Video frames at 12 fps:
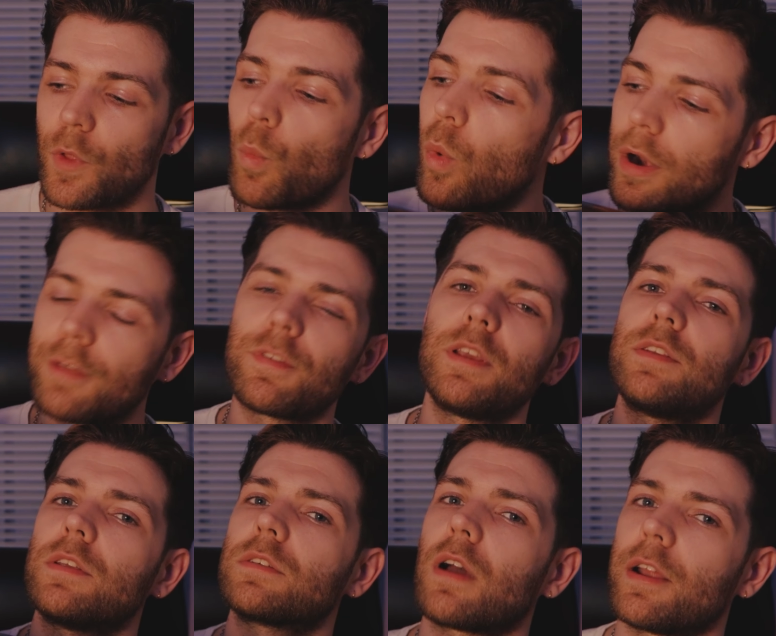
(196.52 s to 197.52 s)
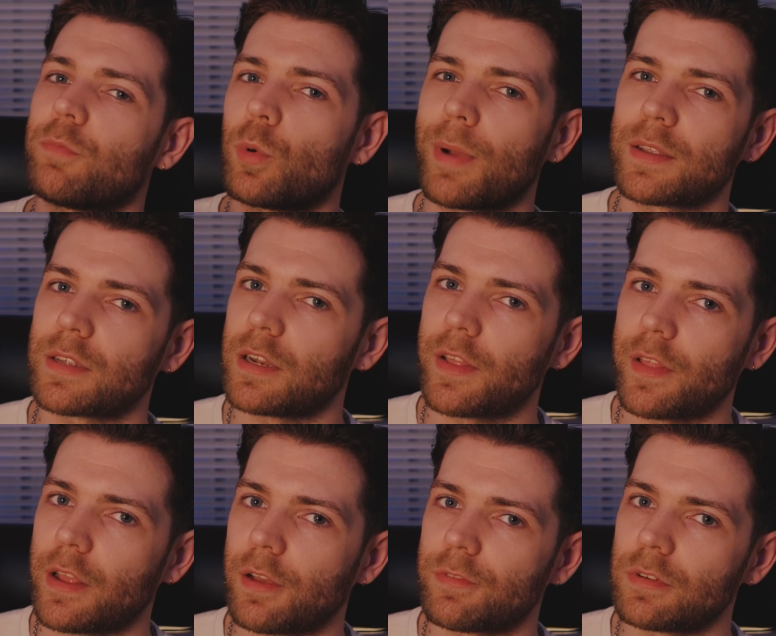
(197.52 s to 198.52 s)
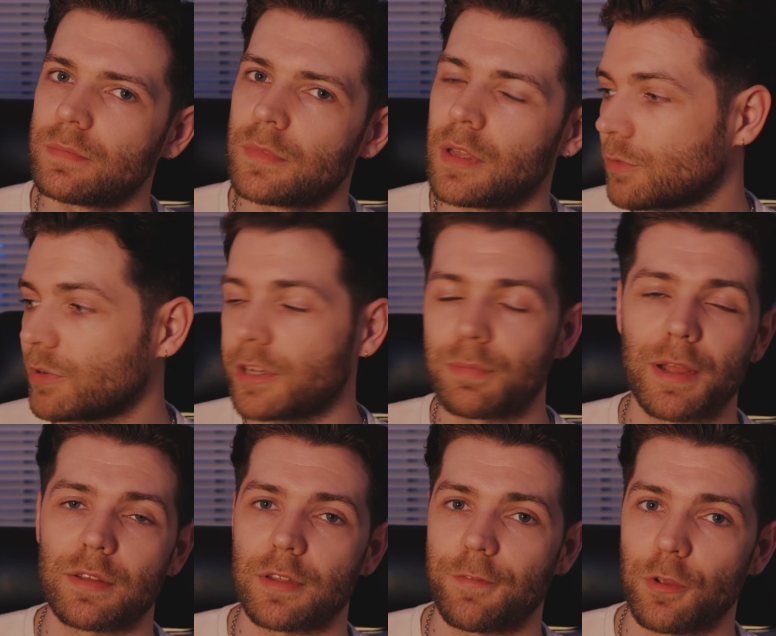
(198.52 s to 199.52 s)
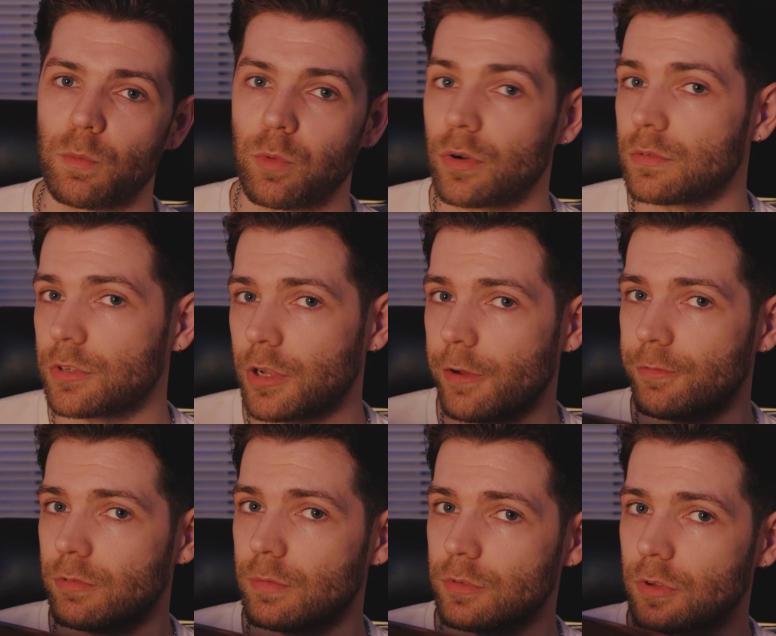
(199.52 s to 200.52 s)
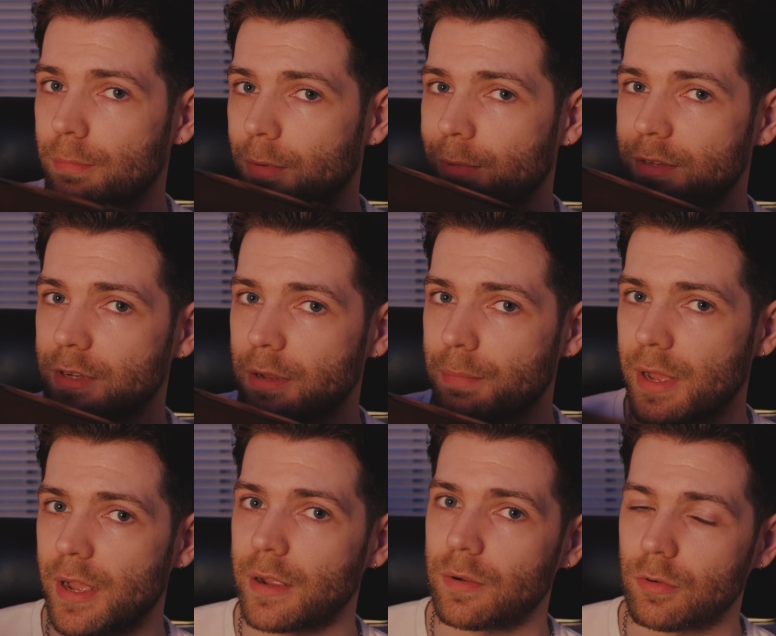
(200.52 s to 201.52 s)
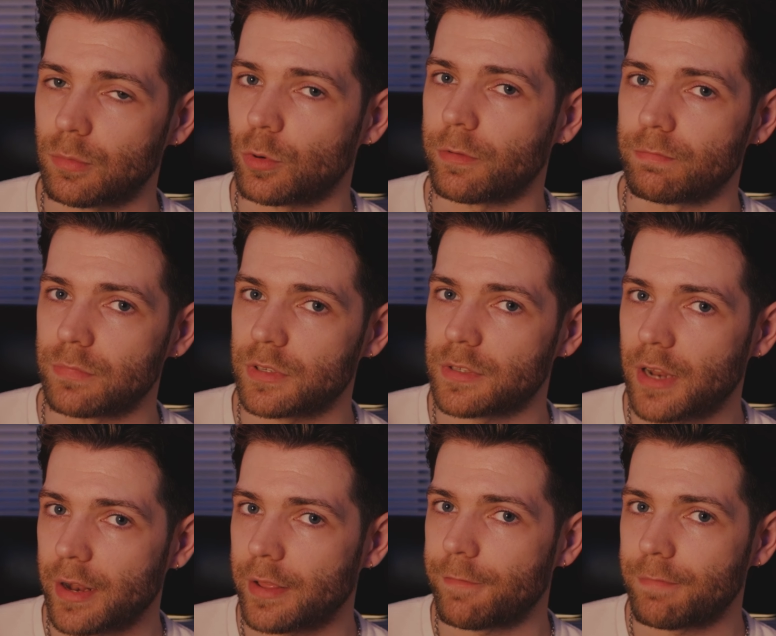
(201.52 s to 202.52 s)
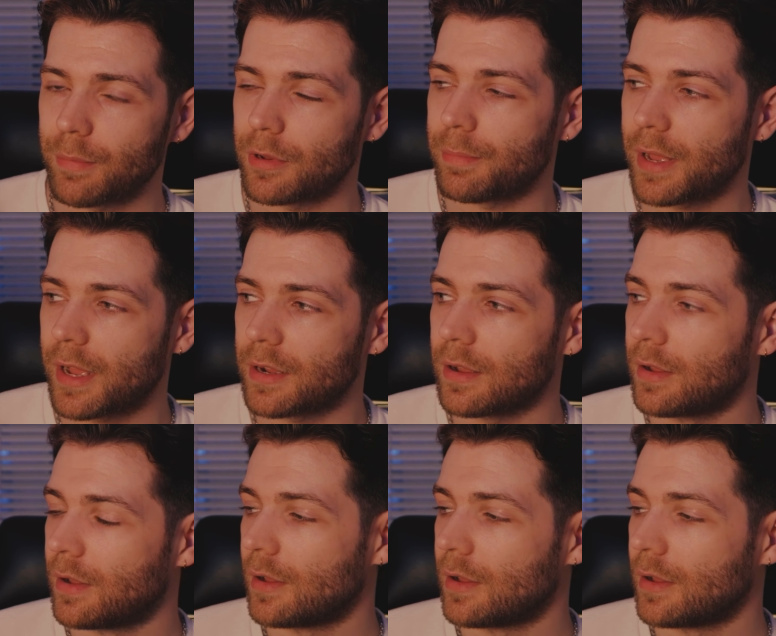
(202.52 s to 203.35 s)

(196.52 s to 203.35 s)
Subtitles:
one of these is kind of more masculine than the other. It really depends if you want to go for a sort of more masculine bag or a more slightly feminine bag.